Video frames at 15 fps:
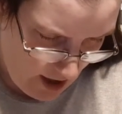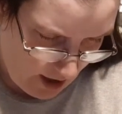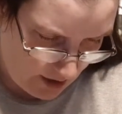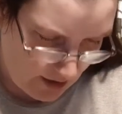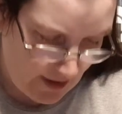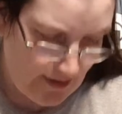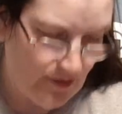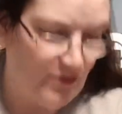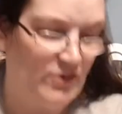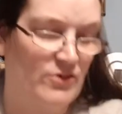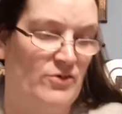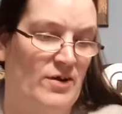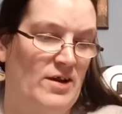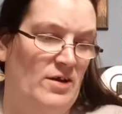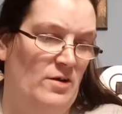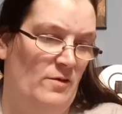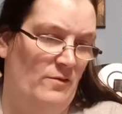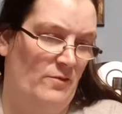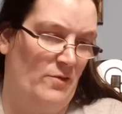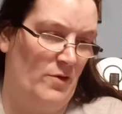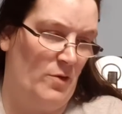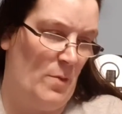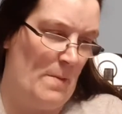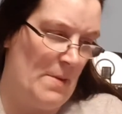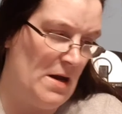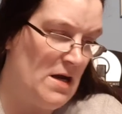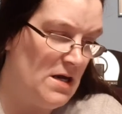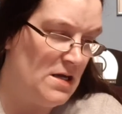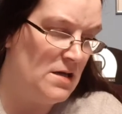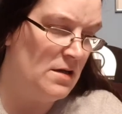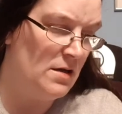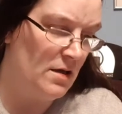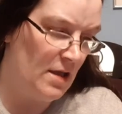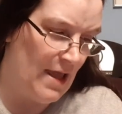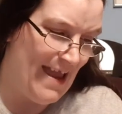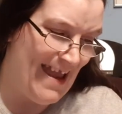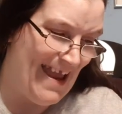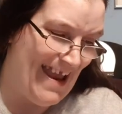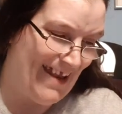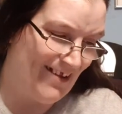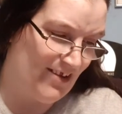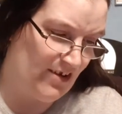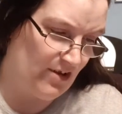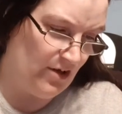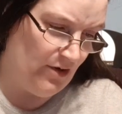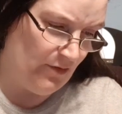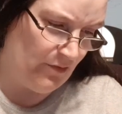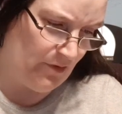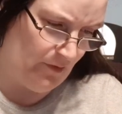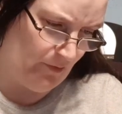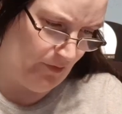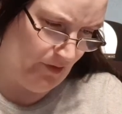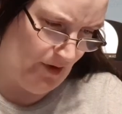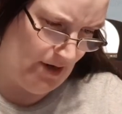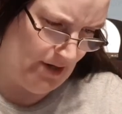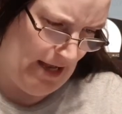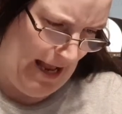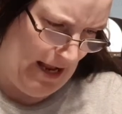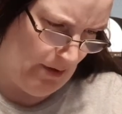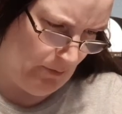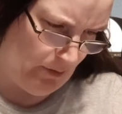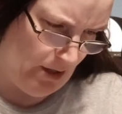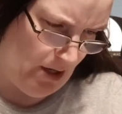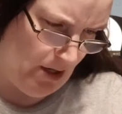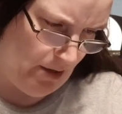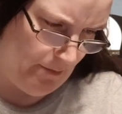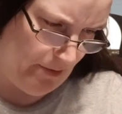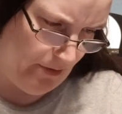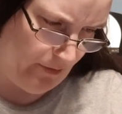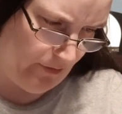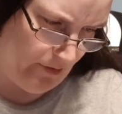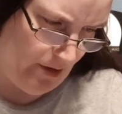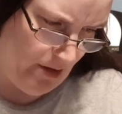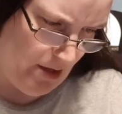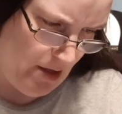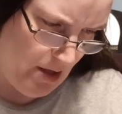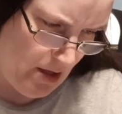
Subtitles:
Licensed Gringot foil mug. Exclusive signed owl art poster.